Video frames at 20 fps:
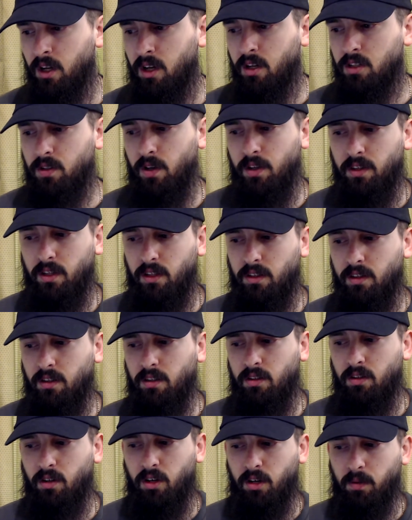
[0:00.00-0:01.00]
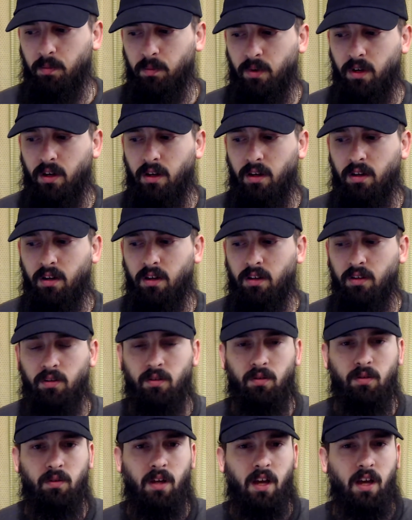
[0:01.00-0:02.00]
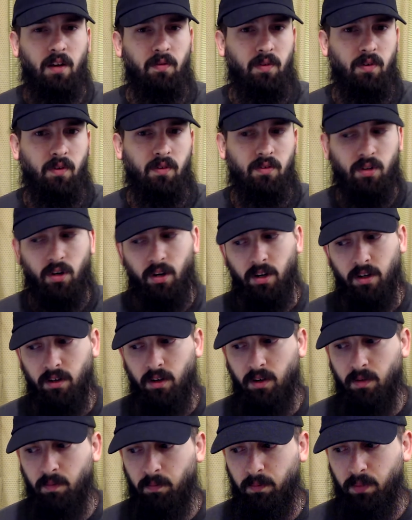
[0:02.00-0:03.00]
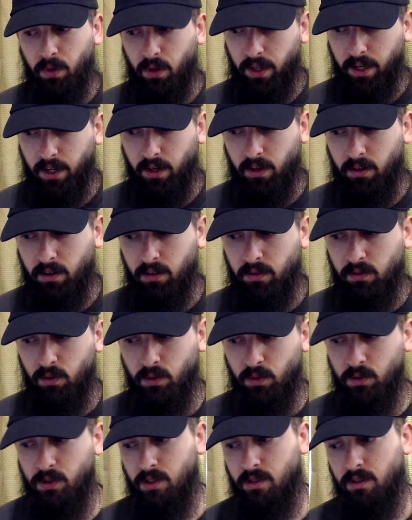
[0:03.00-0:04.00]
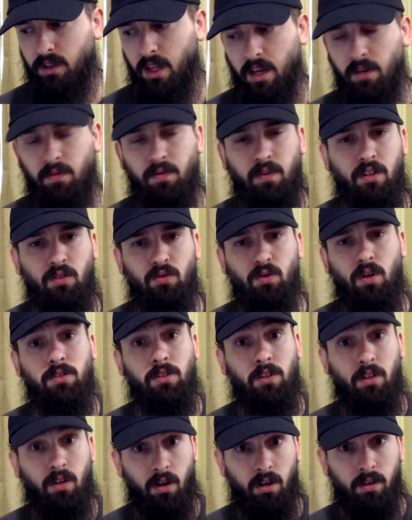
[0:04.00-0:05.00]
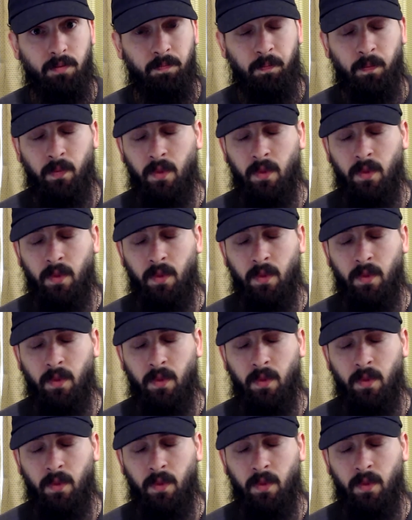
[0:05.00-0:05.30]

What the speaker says: So I think the target, it'll have target player loses life and draws a card.